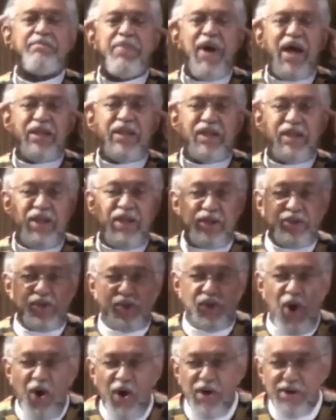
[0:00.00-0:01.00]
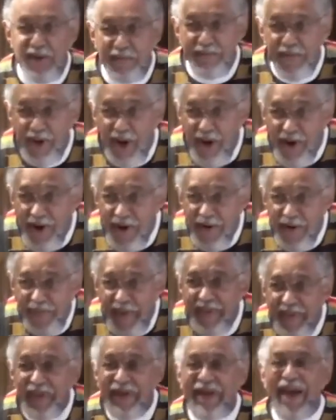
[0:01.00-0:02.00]
but the salt of the earth
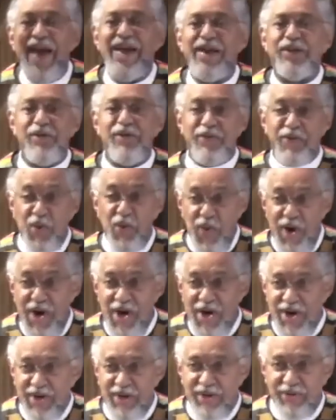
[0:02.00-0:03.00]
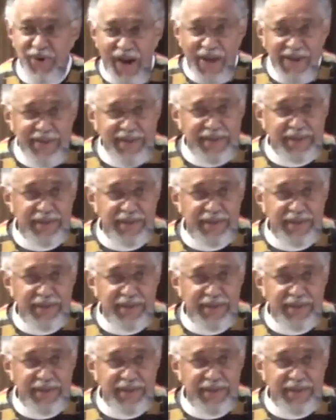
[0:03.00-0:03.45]
and the light of the world, right?